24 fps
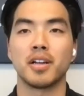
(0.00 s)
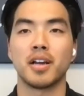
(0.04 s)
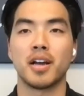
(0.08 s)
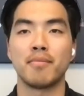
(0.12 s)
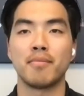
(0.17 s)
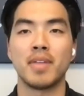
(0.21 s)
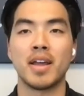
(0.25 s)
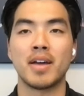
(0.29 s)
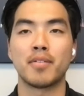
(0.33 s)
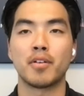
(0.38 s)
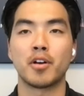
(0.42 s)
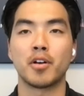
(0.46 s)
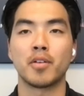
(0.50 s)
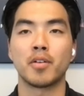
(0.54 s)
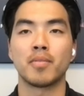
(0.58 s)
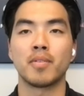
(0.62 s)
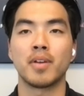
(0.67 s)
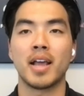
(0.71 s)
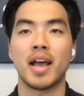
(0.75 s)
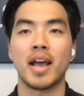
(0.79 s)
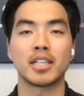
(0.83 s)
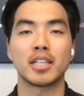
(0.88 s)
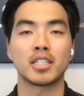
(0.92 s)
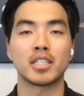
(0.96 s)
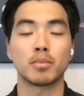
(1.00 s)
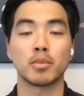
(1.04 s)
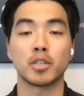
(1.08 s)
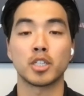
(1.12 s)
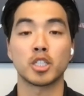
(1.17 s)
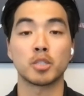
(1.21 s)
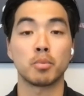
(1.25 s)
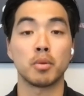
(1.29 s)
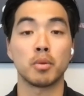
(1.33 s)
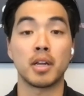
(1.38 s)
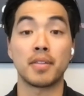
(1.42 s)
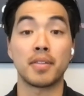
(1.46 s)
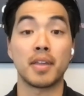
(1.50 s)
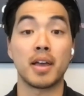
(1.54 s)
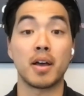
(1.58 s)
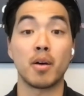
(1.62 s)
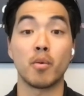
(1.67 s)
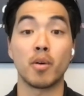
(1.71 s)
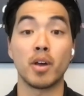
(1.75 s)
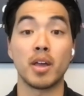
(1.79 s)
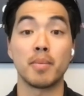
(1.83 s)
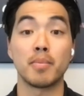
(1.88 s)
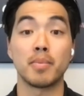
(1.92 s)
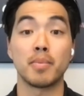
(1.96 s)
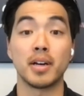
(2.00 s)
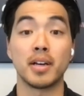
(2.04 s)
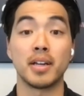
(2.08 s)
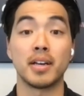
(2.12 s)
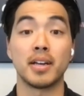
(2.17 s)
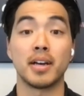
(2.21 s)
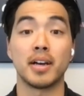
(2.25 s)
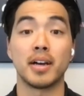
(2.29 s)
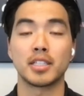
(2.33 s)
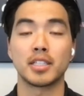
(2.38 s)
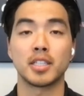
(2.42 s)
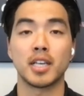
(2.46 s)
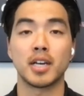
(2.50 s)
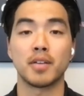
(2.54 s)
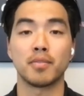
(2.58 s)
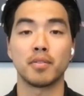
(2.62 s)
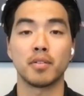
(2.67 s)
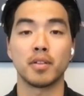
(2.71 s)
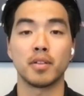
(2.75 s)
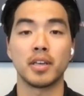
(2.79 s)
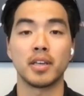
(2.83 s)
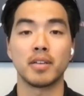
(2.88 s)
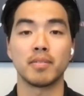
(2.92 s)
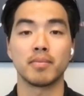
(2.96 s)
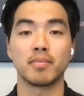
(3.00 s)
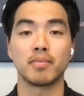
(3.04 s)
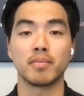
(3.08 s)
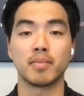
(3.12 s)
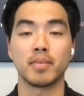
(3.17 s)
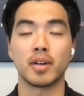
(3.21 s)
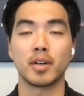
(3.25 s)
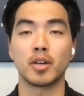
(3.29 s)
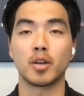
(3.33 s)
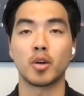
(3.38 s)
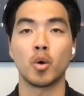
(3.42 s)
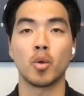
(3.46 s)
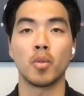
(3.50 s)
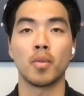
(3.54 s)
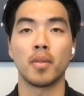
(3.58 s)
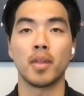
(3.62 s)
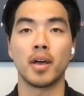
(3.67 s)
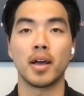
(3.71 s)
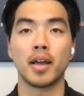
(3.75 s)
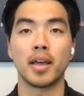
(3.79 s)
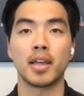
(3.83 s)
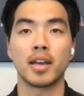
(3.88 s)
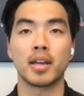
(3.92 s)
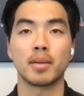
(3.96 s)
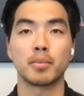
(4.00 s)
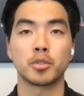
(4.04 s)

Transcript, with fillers: I've never had someone explain it that way, but that's definitely a golden nugget.